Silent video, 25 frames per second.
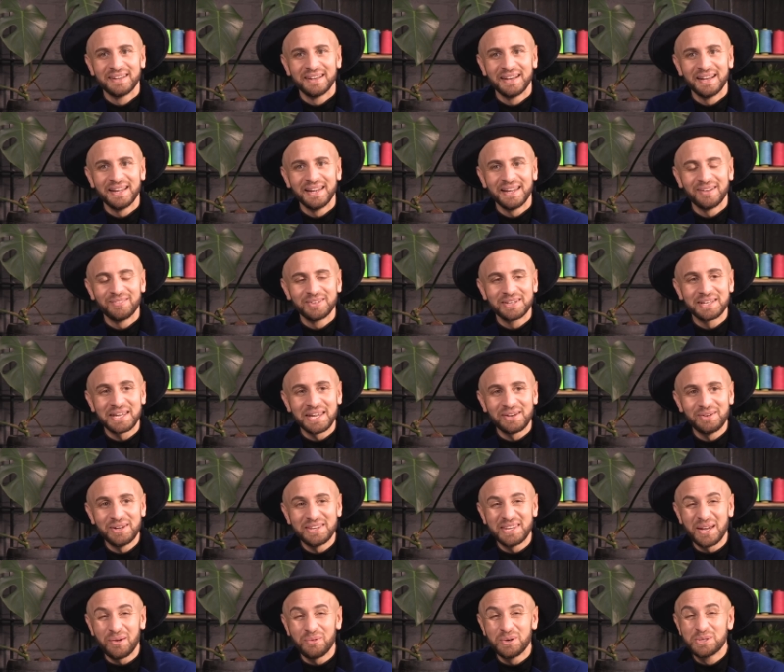I love it,
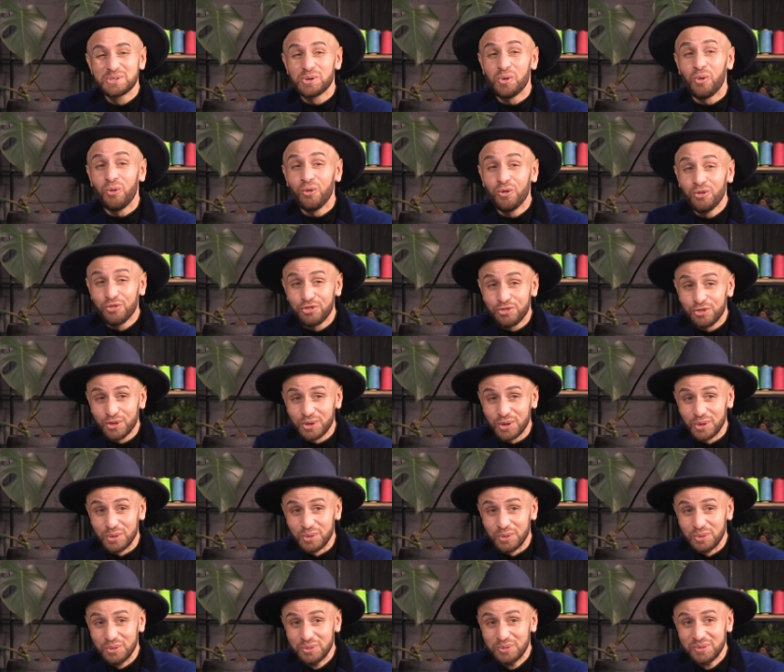Kerry. That was all for
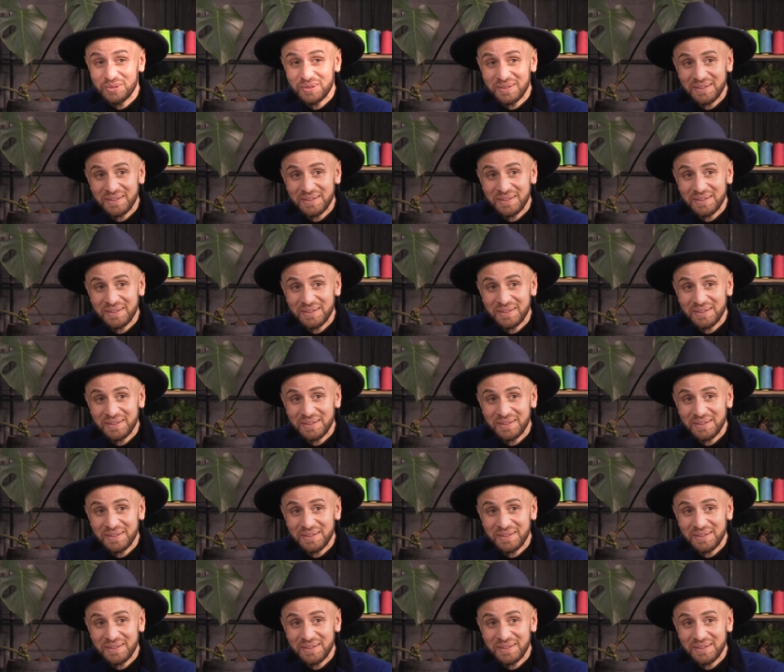you.